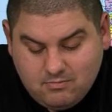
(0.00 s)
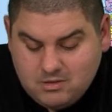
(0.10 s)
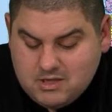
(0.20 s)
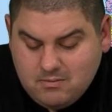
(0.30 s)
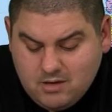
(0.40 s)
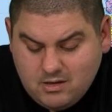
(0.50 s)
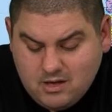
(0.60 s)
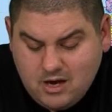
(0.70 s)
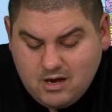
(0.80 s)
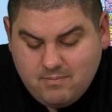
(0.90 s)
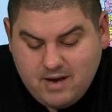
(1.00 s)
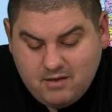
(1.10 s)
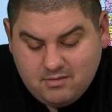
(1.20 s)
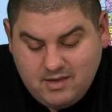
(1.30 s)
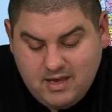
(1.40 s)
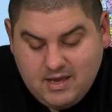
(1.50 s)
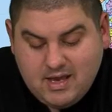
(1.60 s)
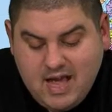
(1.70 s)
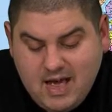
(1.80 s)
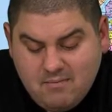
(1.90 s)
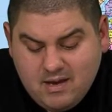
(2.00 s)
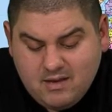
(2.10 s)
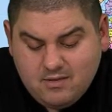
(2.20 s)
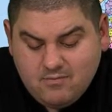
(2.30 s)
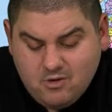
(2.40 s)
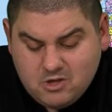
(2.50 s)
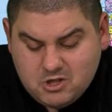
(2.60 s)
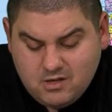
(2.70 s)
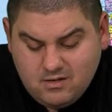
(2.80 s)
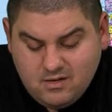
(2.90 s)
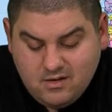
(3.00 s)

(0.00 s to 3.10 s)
which I'm going to talk about the comics version